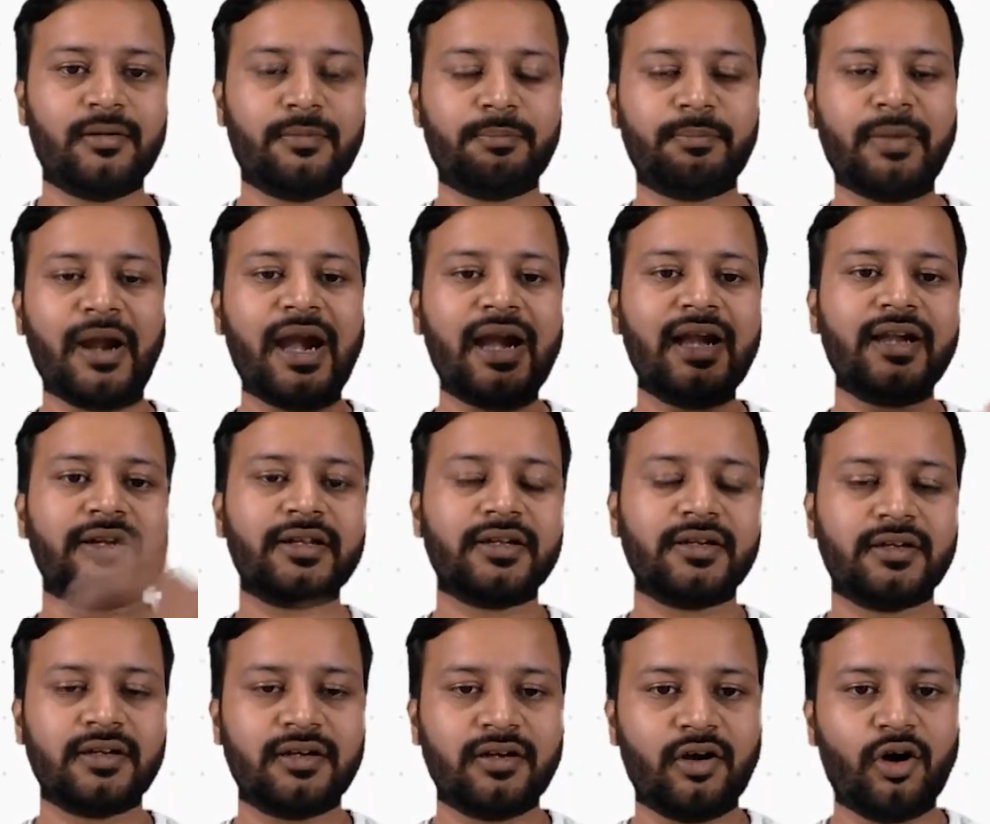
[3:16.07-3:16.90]
part,
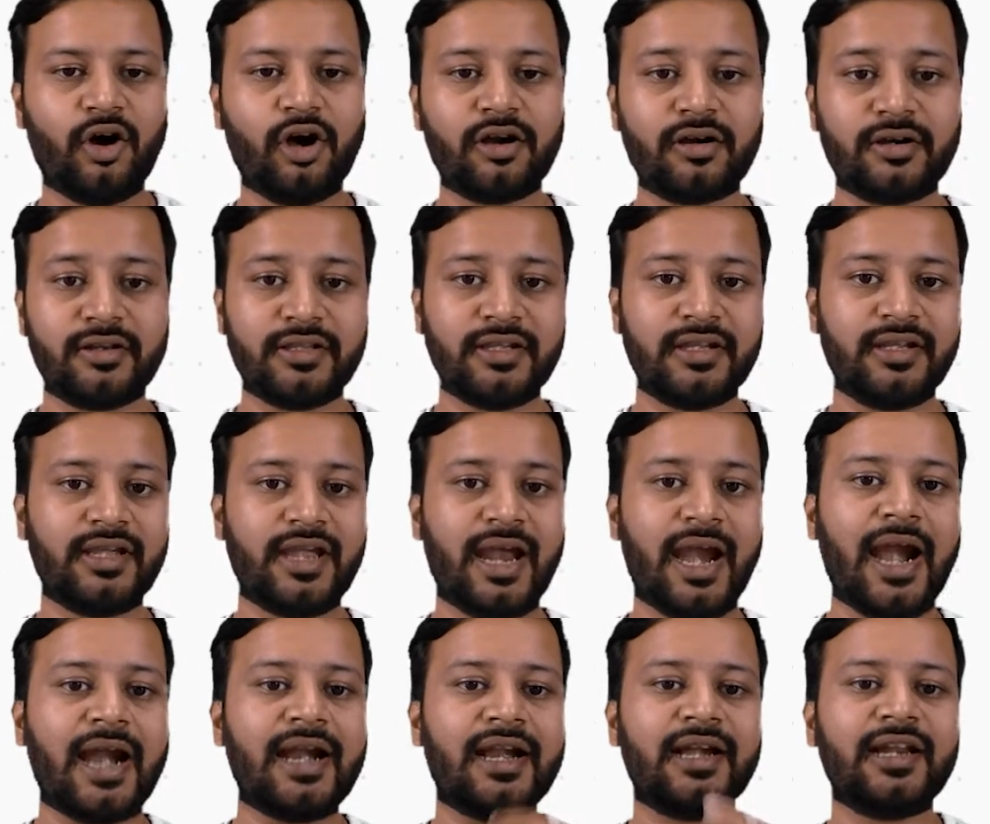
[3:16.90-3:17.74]
or the
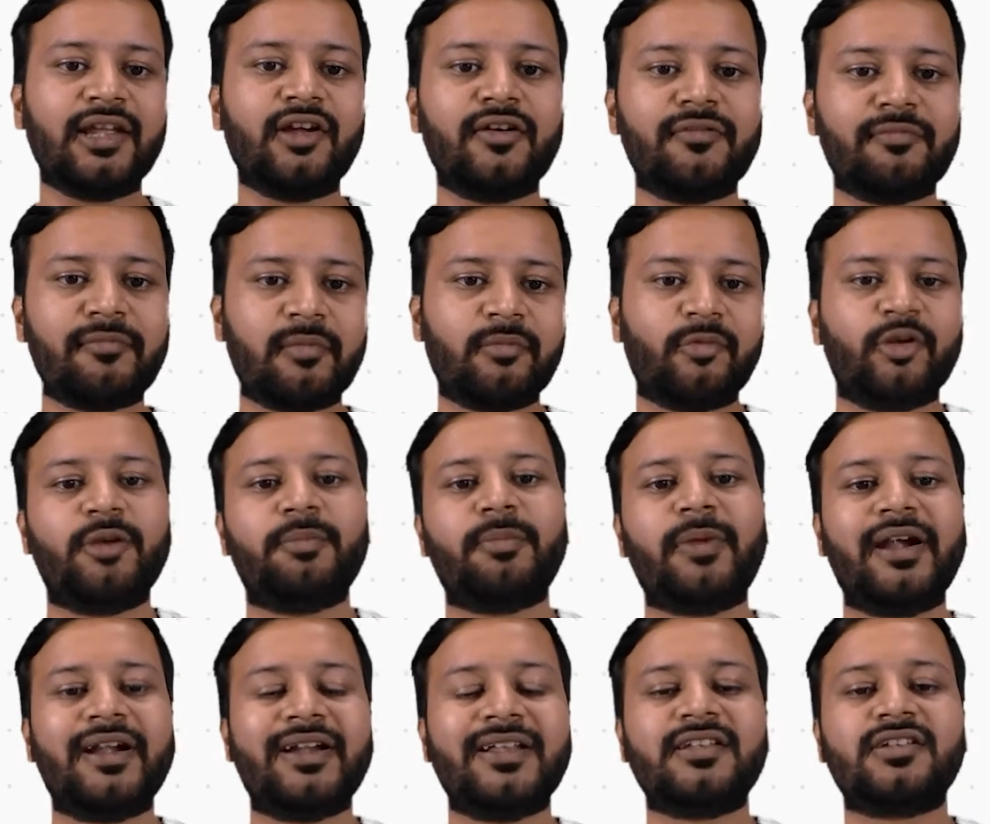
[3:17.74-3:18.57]
handling of memory
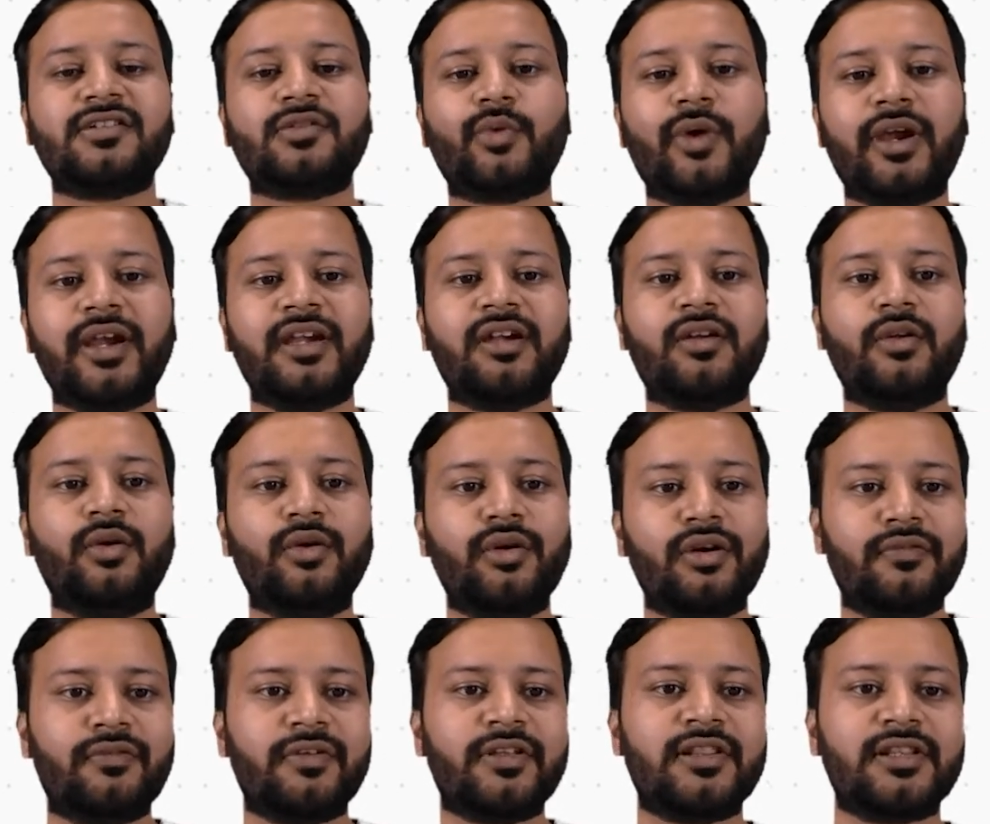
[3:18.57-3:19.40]
part is quite
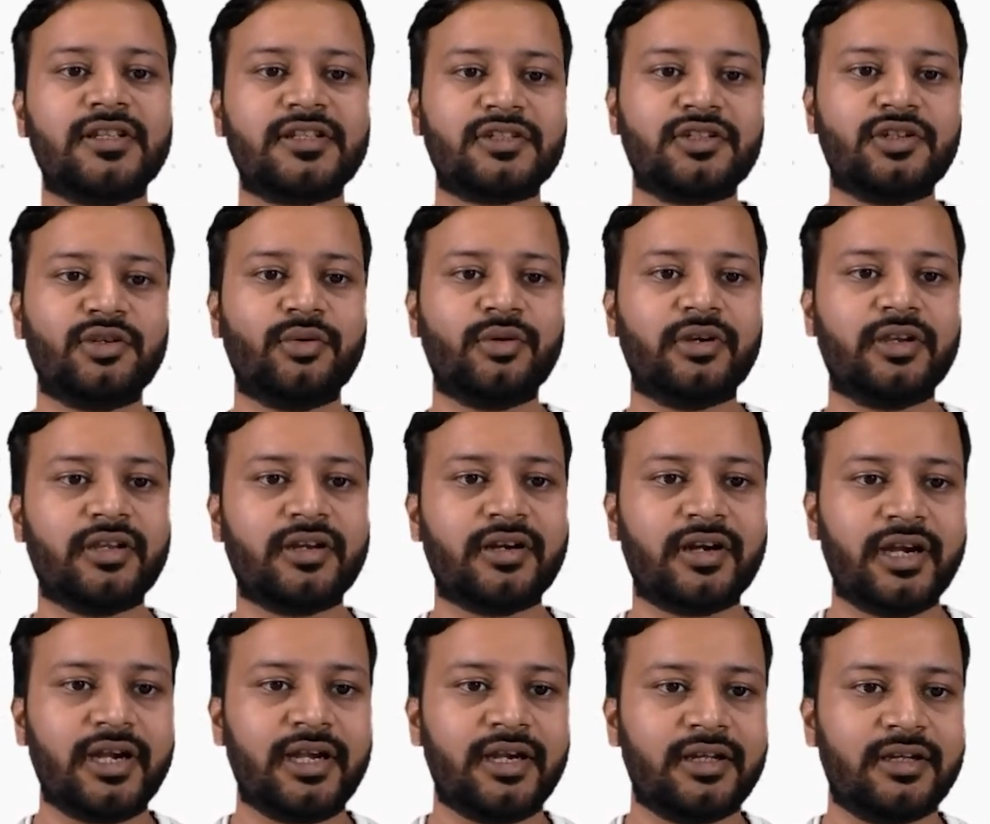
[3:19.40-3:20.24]
good with this
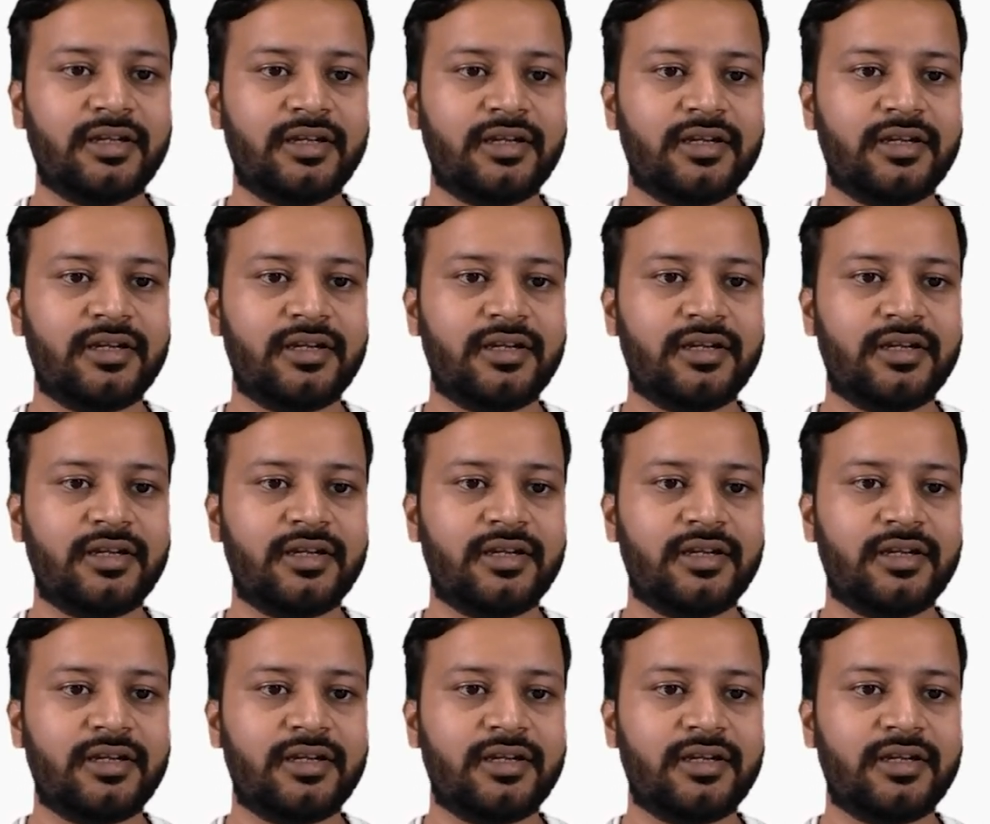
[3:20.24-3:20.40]
union, right?